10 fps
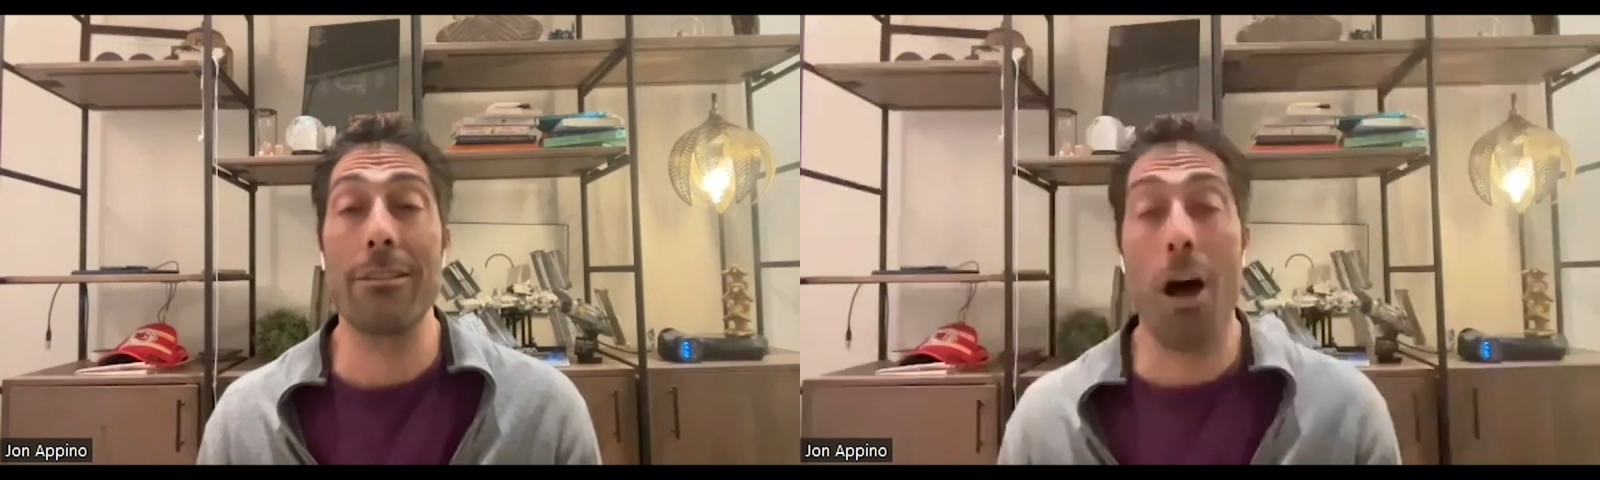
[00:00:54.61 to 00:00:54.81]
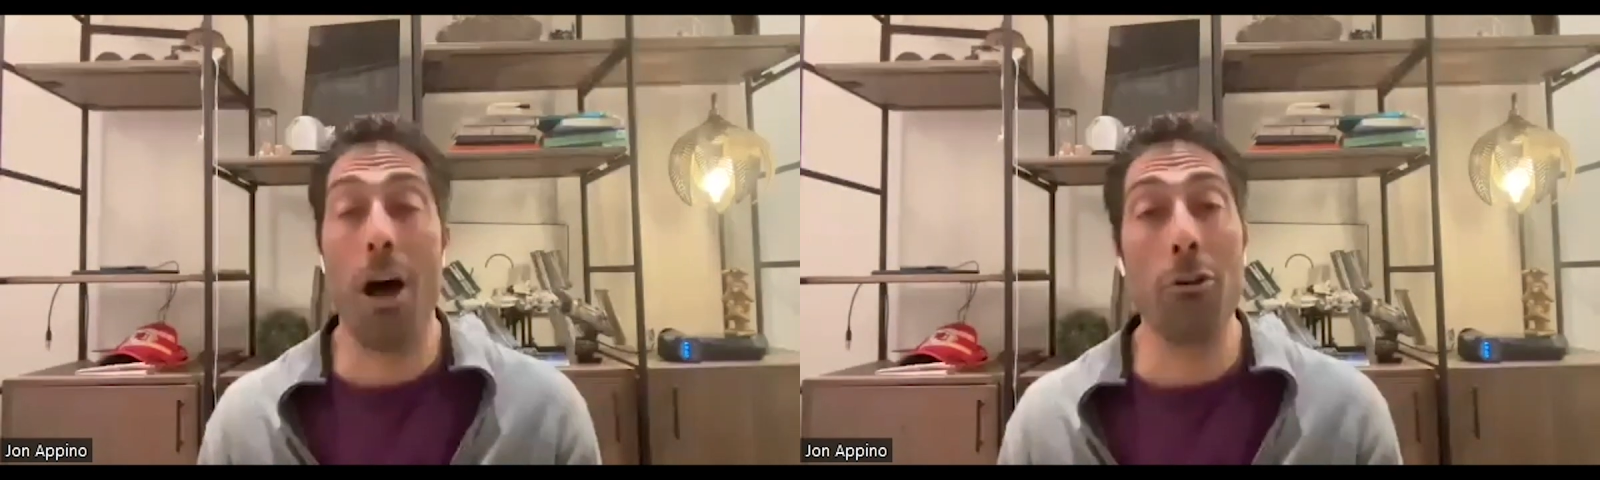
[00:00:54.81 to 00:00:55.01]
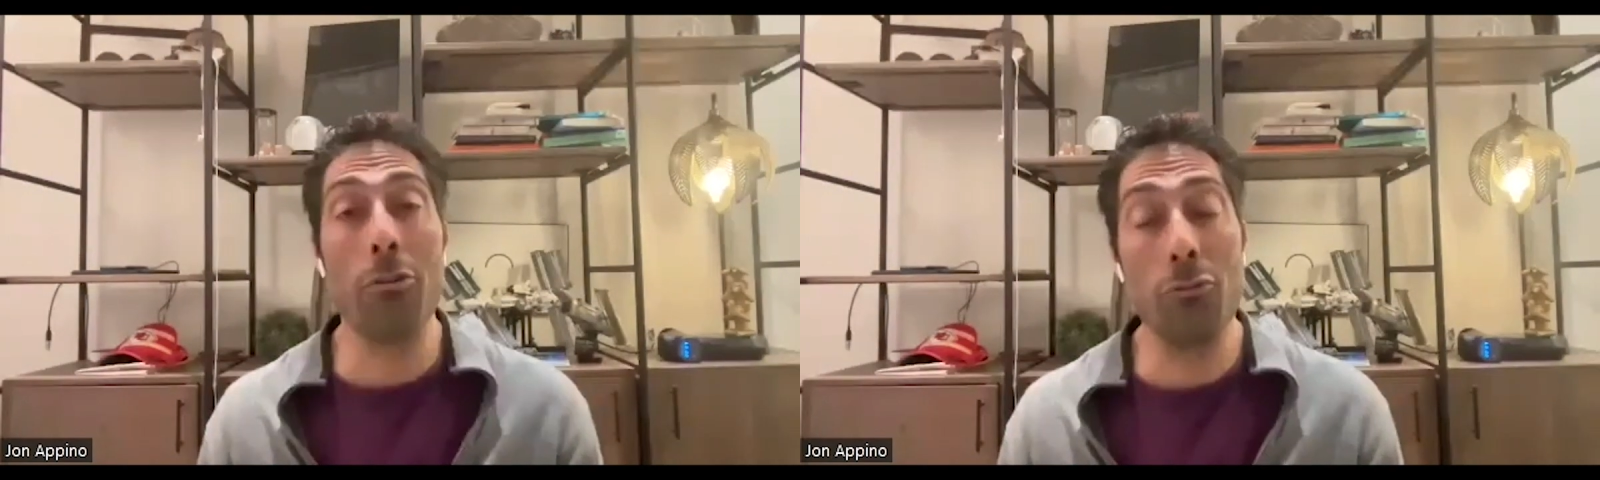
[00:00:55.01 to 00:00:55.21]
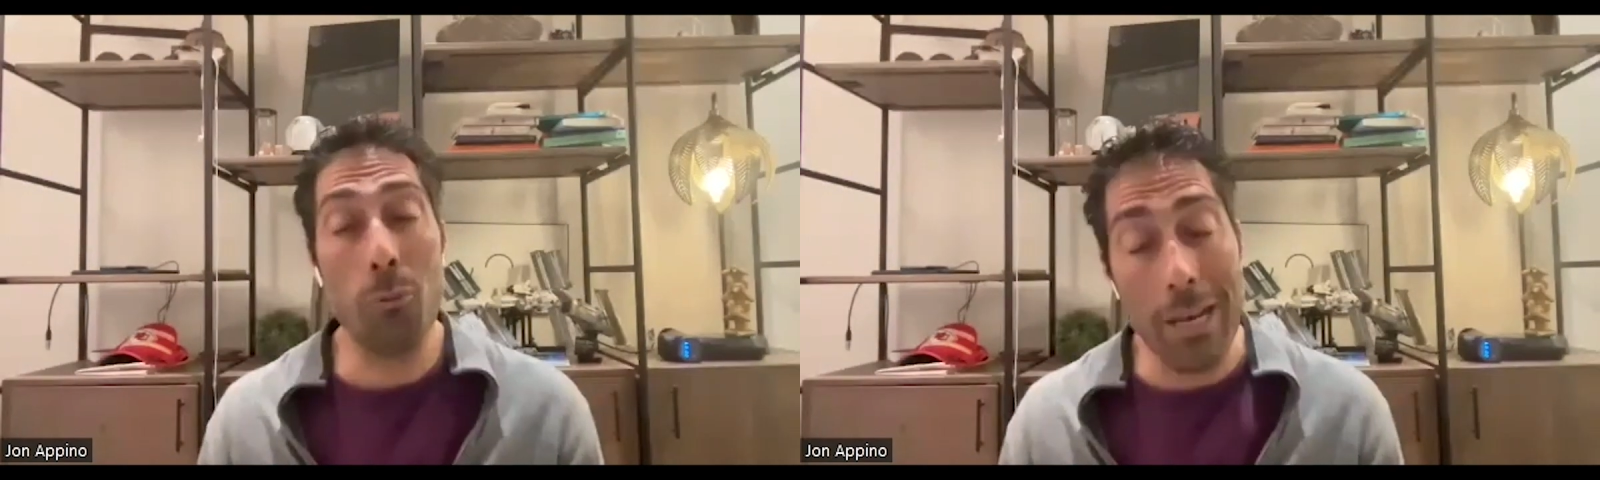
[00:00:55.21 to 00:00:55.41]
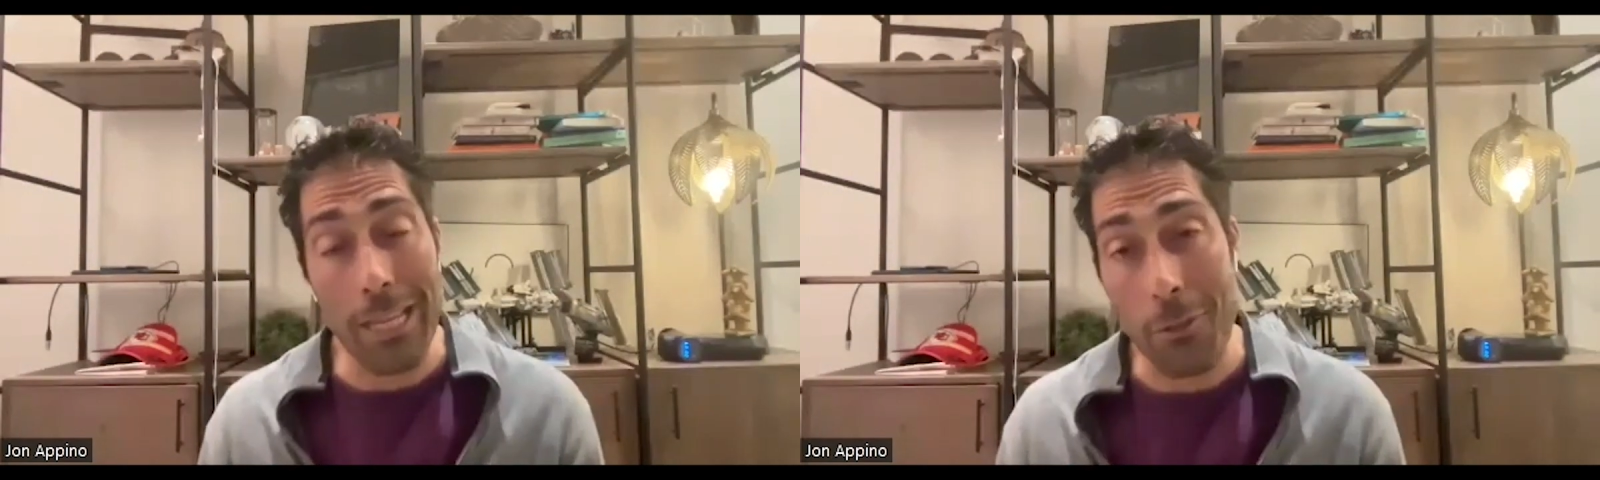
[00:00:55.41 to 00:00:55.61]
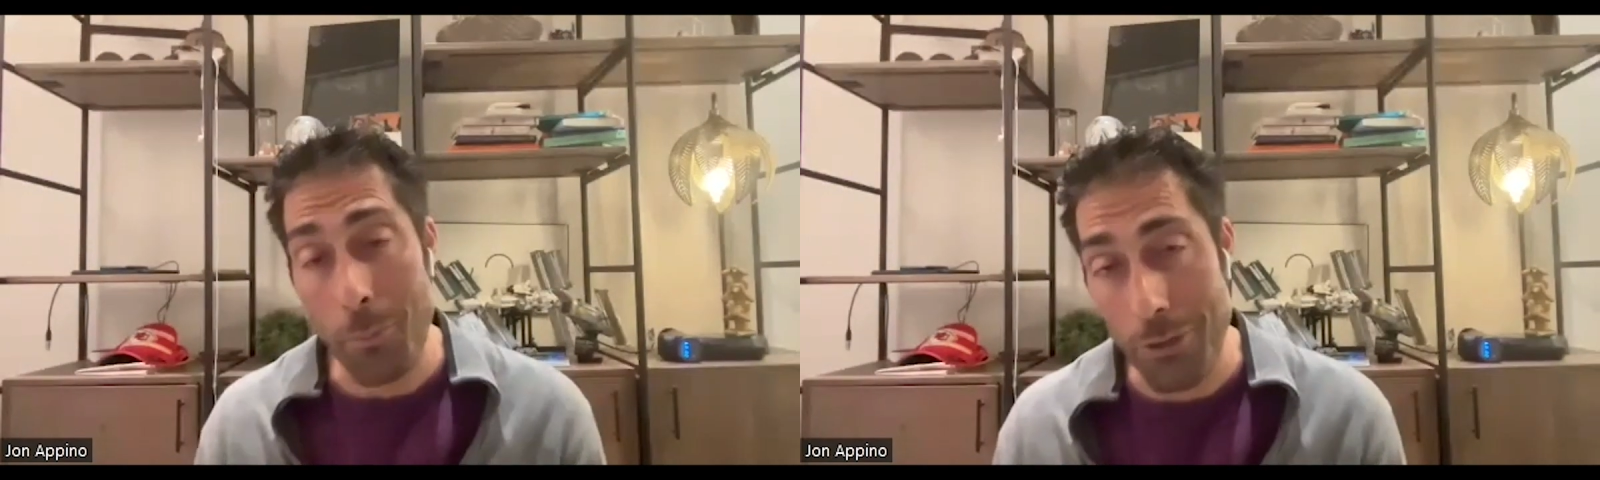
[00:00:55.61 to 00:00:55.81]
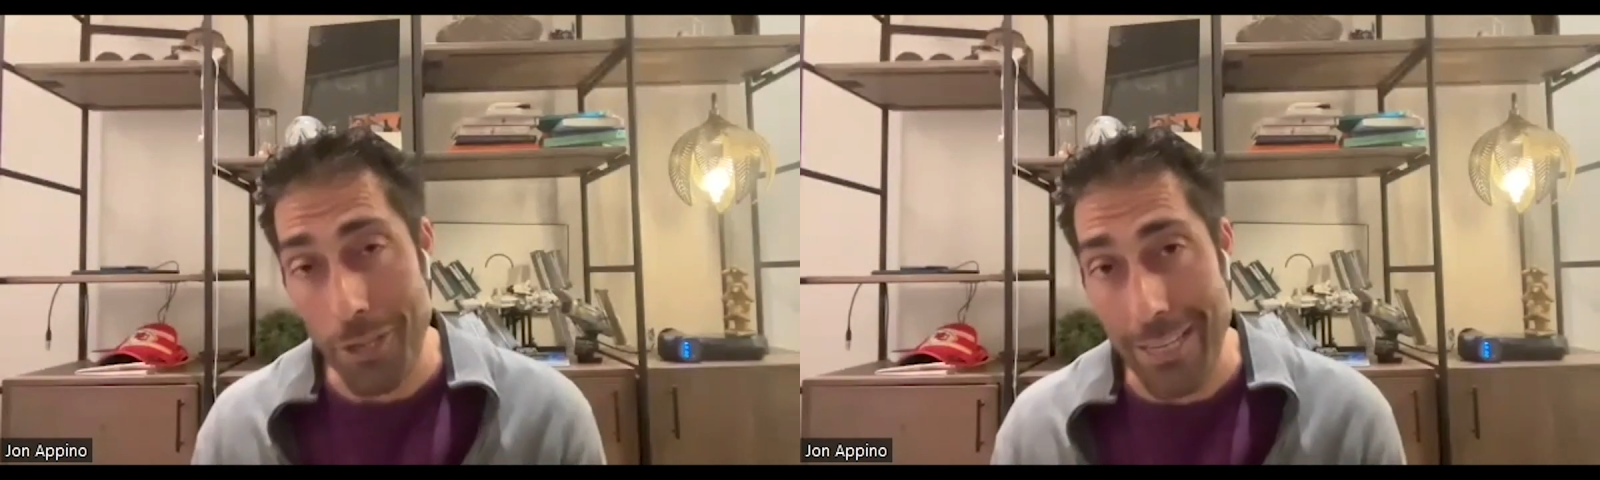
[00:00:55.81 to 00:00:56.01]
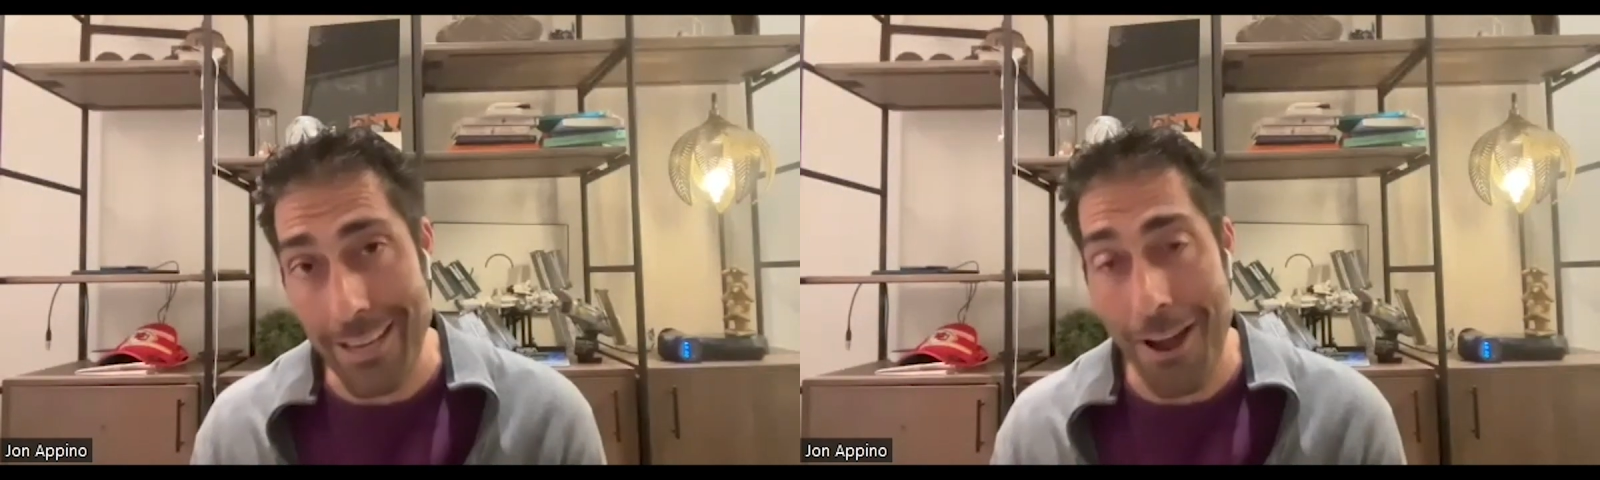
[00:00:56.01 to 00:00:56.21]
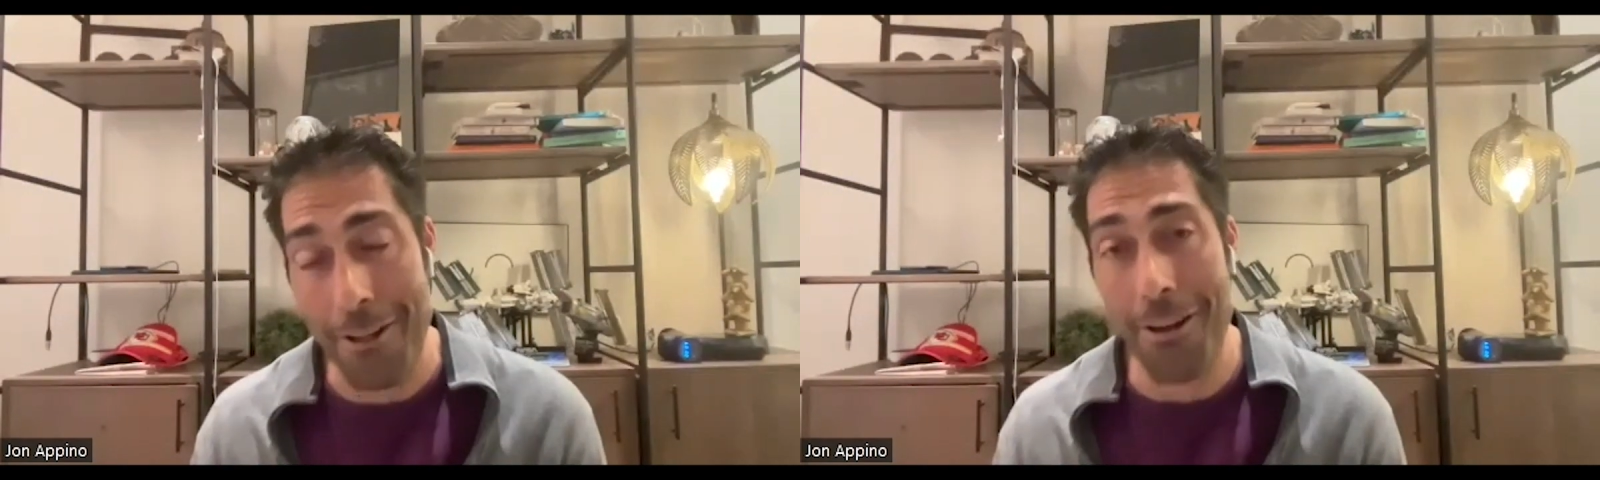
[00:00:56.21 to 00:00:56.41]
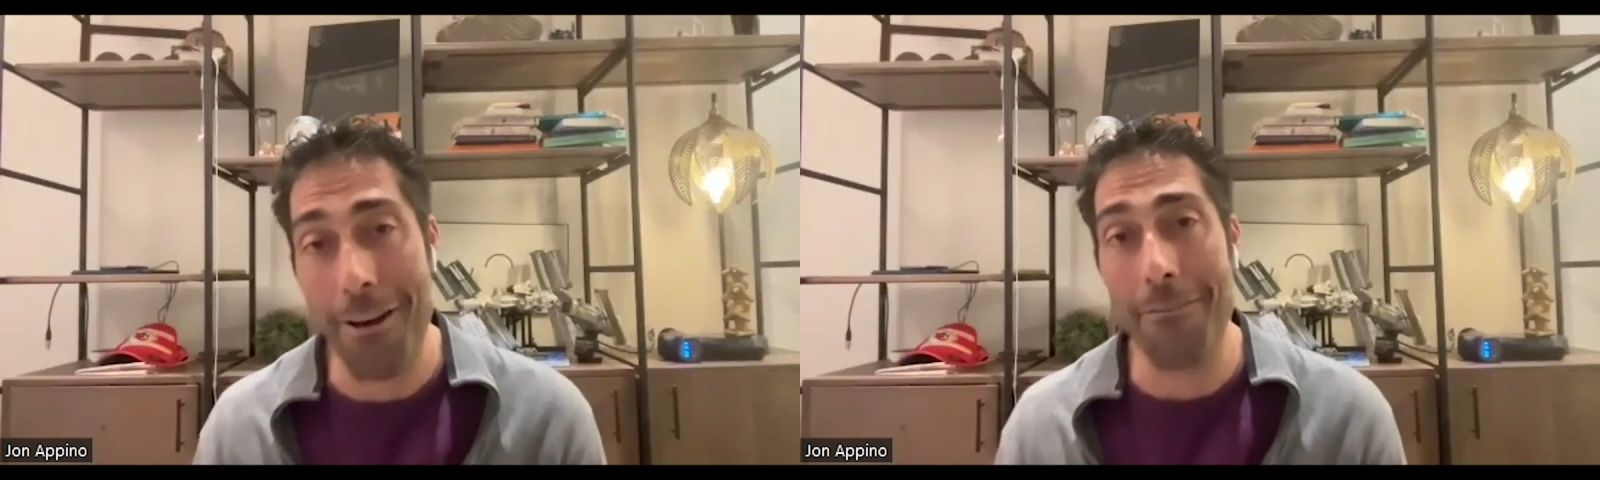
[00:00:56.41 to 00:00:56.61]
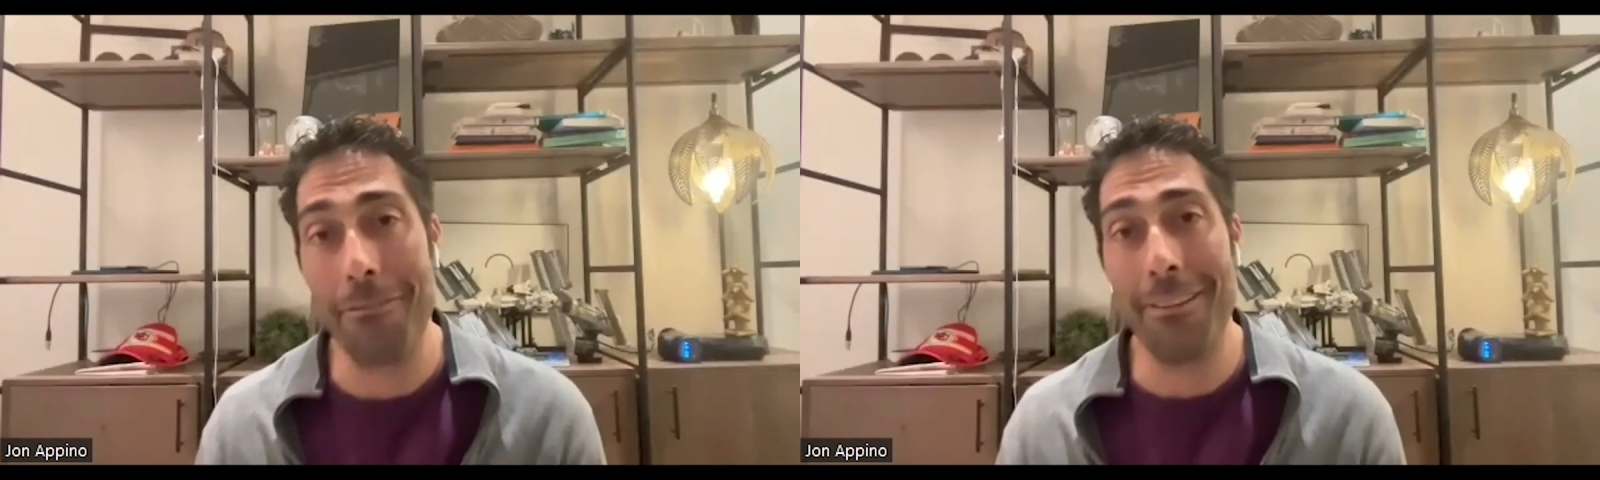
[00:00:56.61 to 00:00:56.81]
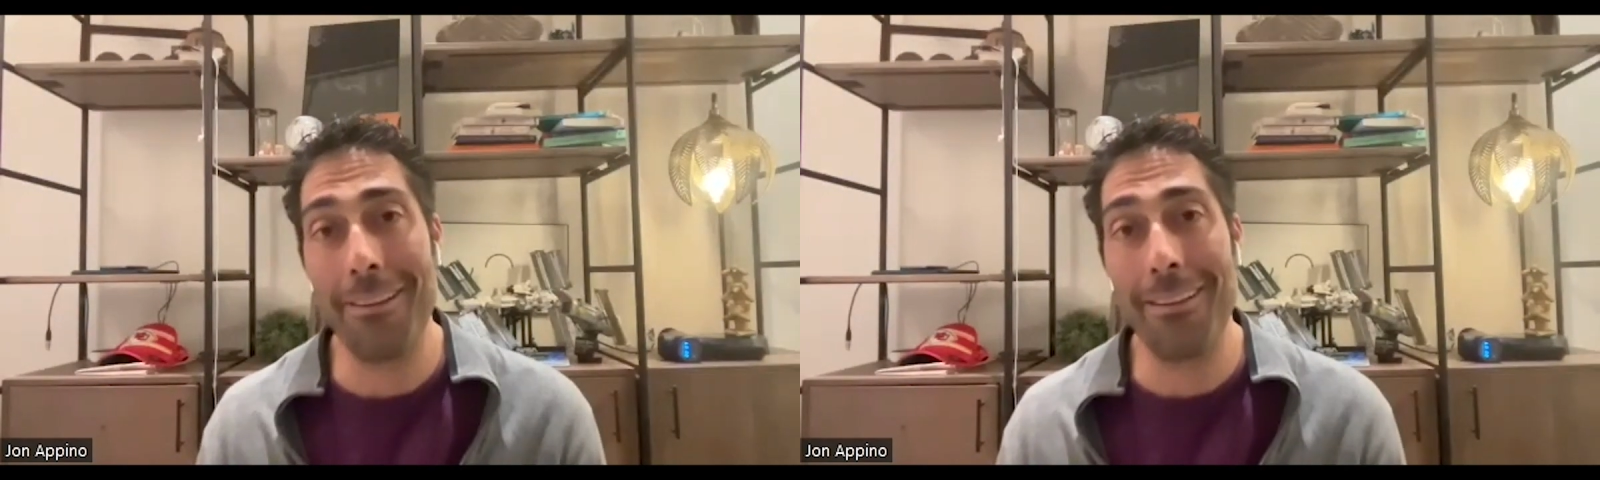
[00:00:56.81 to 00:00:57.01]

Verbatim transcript: the 120th percentile of